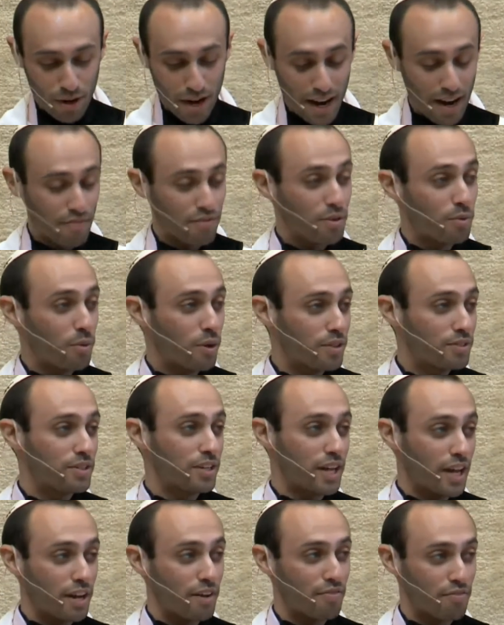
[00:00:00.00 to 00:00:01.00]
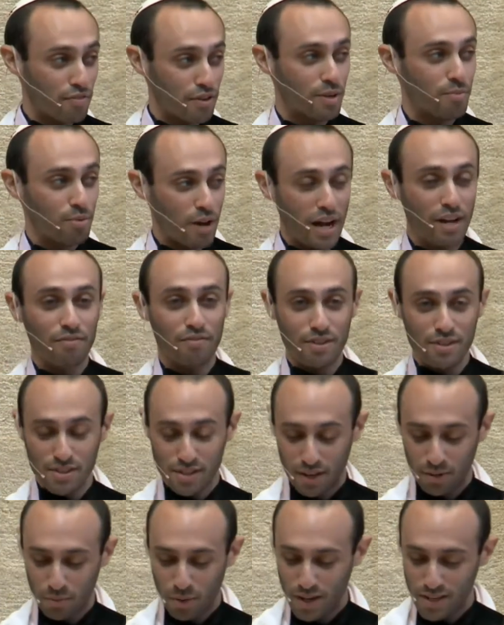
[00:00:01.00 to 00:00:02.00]
everyone to get a free breakfast
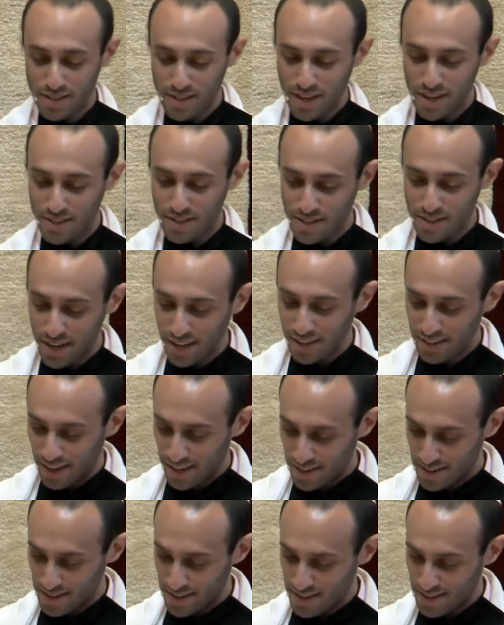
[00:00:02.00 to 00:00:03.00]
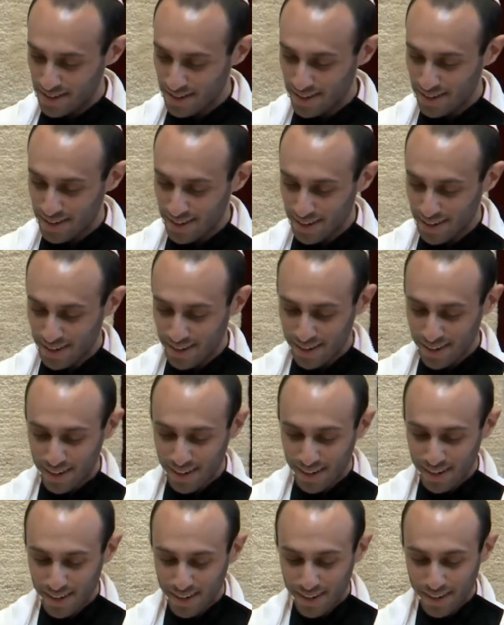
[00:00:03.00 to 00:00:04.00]
on Wednesdays and Sundays.
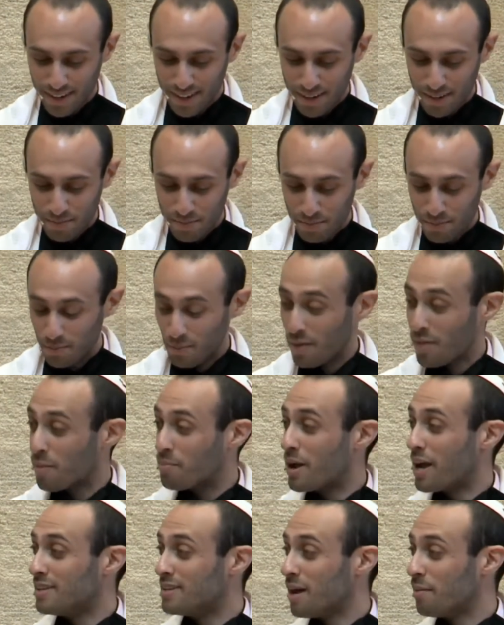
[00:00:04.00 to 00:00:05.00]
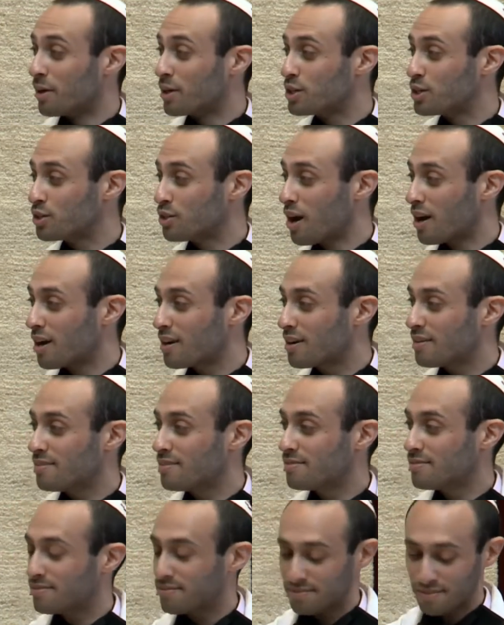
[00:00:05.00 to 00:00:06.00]
When the pandemic struck
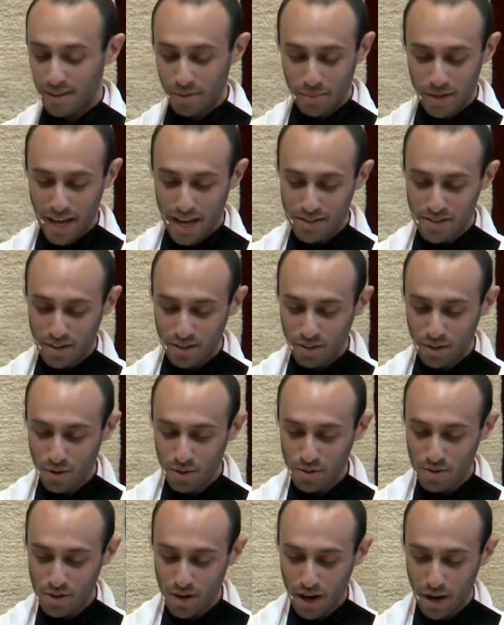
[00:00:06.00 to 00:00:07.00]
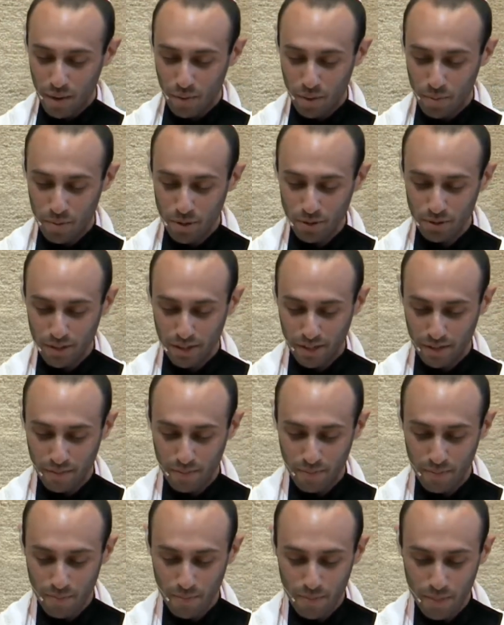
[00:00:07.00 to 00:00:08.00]
and we had to close our building,
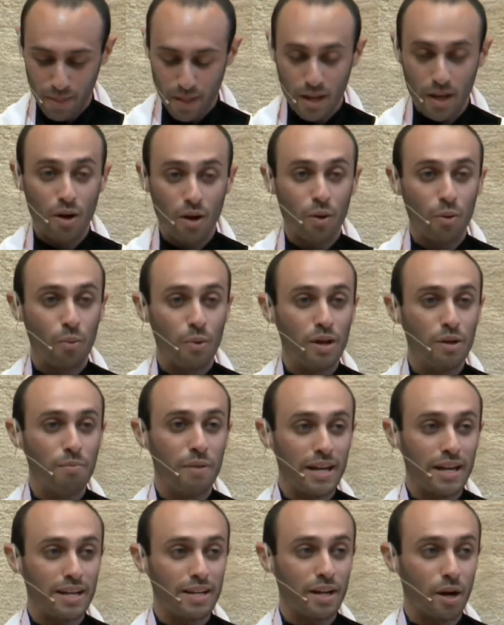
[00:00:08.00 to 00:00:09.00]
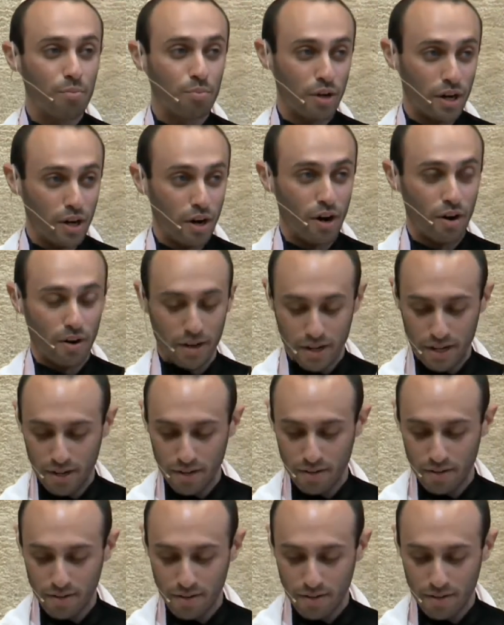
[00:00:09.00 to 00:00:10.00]
we made it a priority
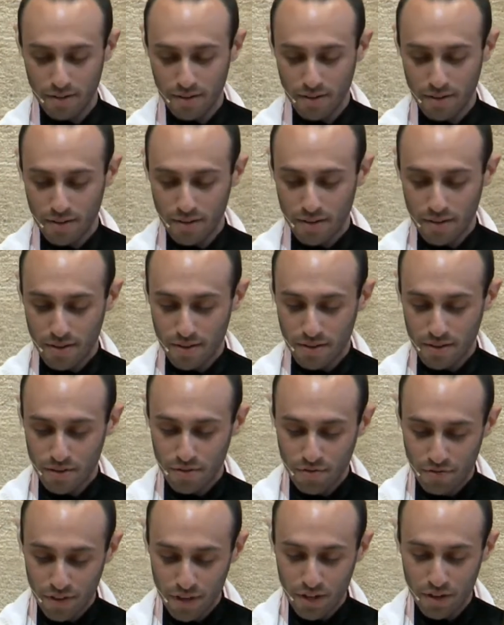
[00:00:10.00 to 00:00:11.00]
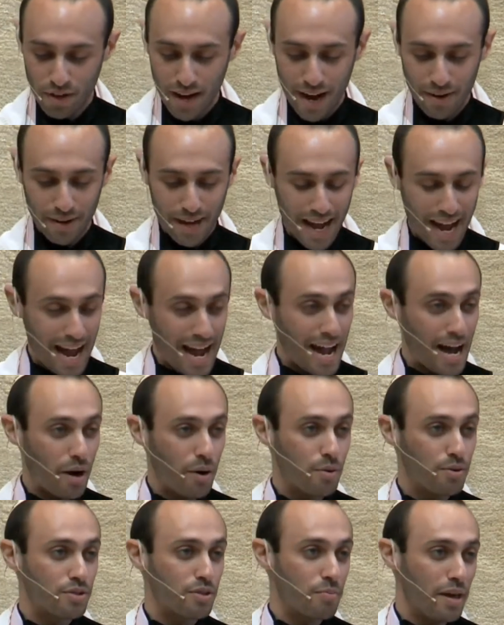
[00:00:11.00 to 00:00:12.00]
to figure out how
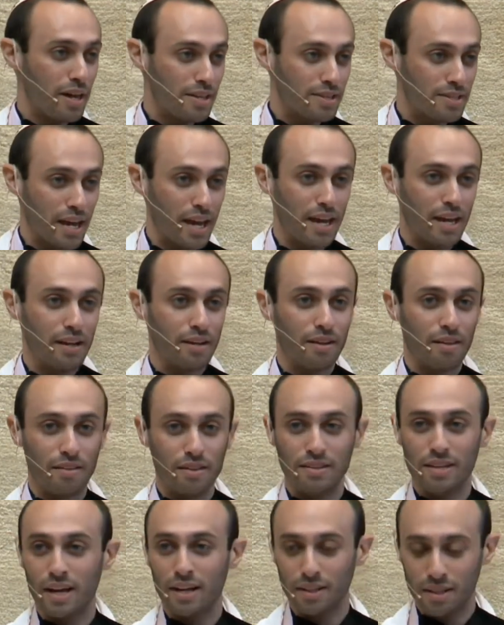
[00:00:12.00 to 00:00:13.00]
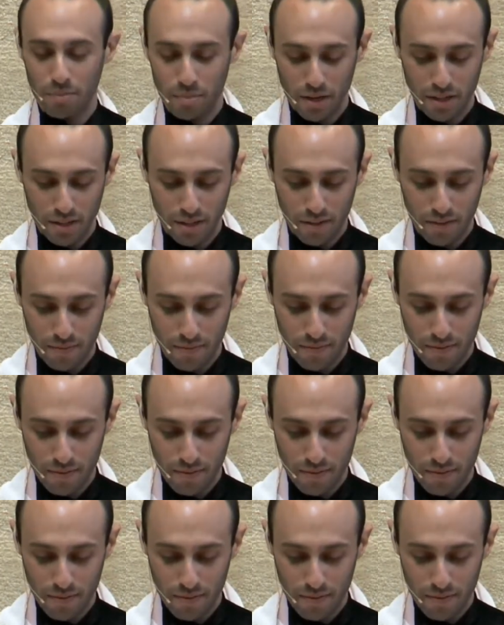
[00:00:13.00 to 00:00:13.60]
to maintain the daily minyan.